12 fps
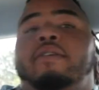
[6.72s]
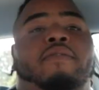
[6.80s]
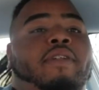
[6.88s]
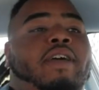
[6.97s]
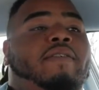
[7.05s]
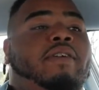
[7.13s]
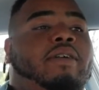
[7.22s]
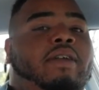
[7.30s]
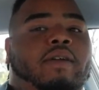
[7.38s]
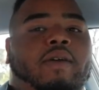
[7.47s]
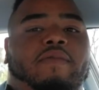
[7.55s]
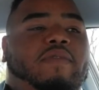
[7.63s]
flavor
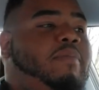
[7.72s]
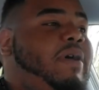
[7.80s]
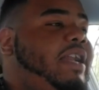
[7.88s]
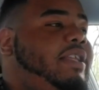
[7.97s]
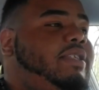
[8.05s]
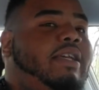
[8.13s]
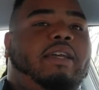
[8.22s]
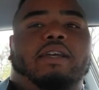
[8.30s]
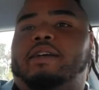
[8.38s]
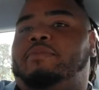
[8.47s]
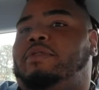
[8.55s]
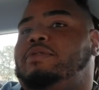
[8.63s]
from Body Check,
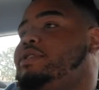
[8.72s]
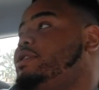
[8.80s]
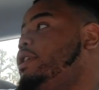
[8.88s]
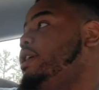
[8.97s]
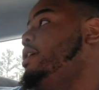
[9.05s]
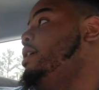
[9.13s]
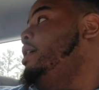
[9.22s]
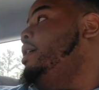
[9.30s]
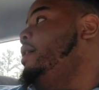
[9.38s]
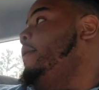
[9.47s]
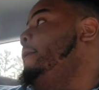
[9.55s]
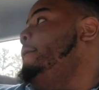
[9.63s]
a protein shake?
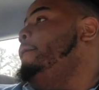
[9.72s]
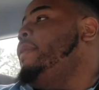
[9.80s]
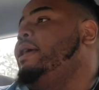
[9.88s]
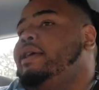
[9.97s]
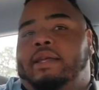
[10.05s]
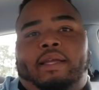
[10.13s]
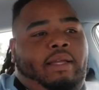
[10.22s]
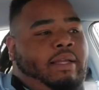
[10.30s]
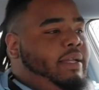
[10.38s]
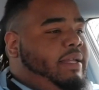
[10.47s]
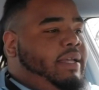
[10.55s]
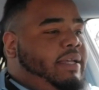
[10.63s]

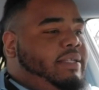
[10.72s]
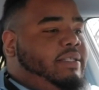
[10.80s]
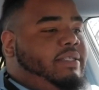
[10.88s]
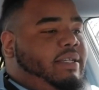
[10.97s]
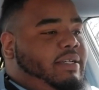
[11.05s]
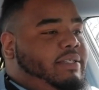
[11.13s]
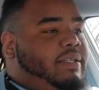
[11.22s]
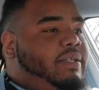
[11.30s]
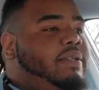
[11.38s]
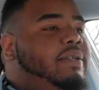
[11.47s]
It's disgusting.